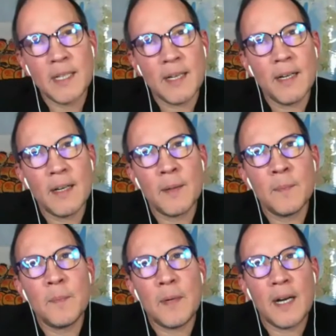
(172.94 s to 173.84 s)

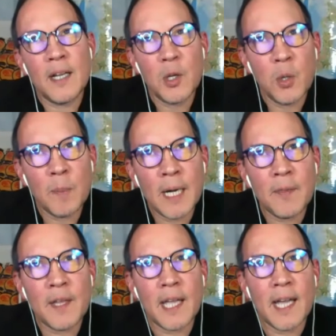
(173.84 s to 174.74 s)
I knew about
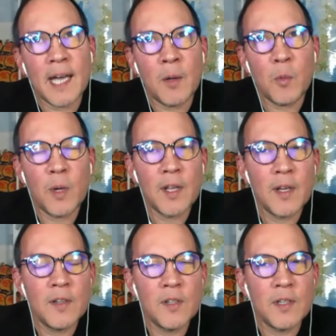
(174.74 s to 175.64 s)
the cat when